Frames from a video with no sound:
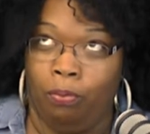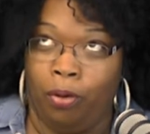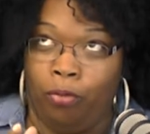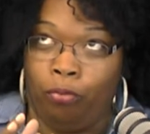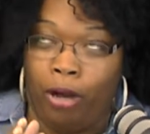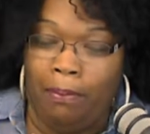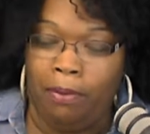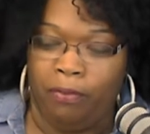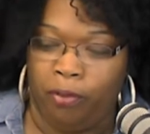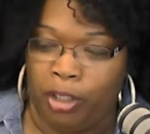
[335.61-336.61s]
but right
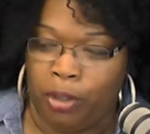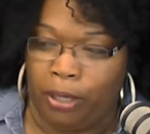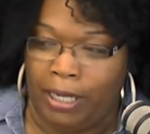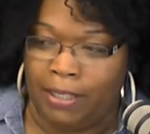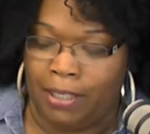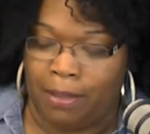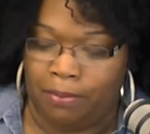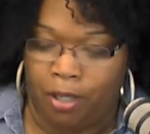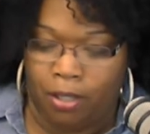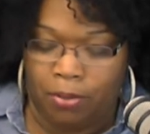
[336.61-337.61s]
before you ended up
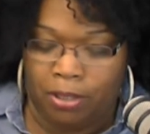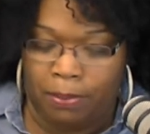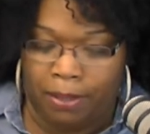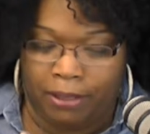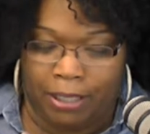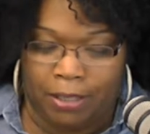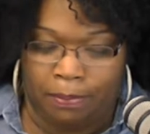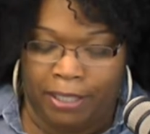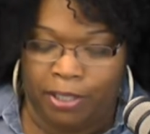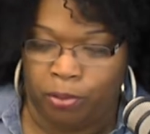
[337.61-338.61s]
talk to us about that
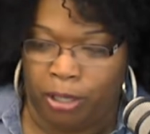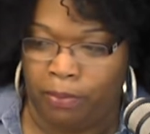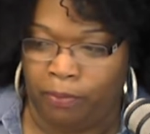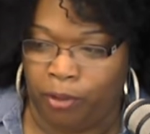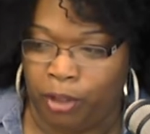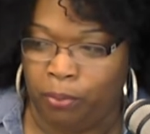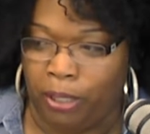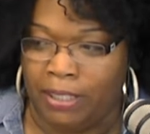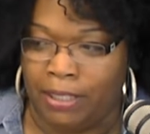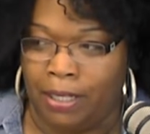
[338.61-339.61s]
space right before you
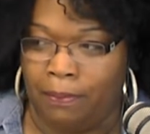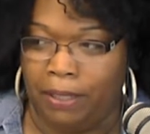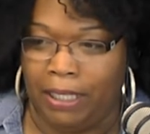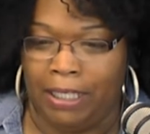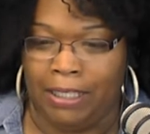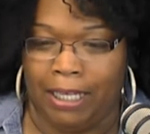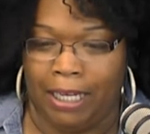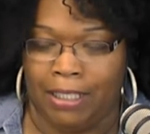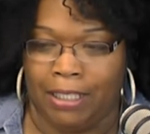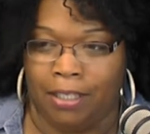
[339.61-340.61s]
ended up in
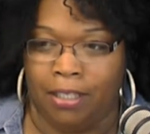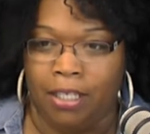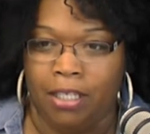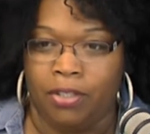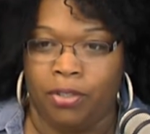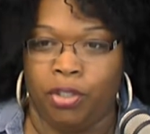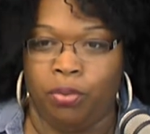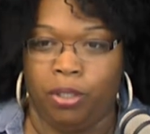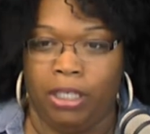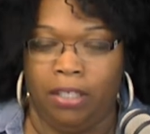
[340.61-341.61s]
kenya so you
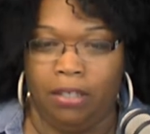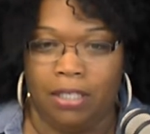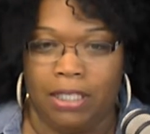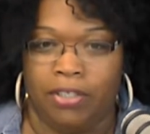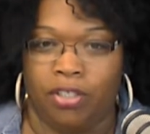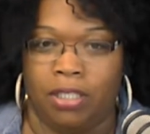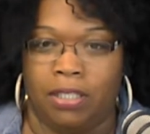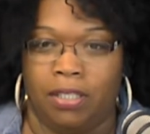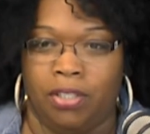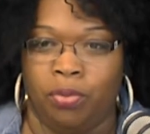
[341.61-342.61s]
were in los
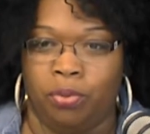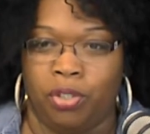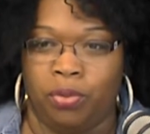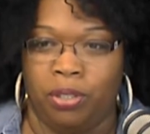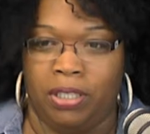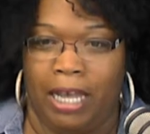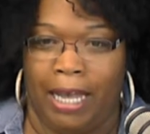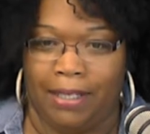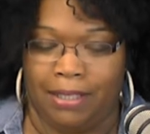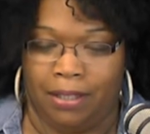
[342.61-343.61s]
angeles and you were doing the
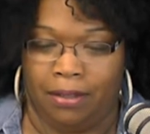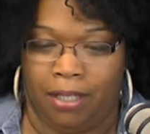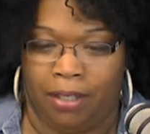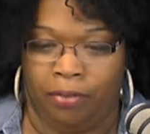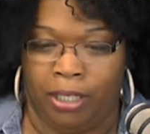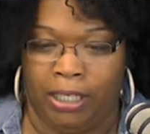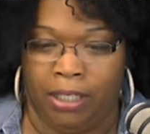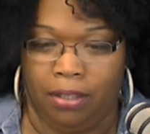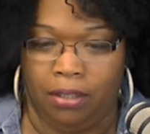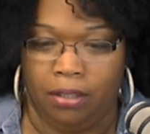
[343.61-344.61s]
acting thing right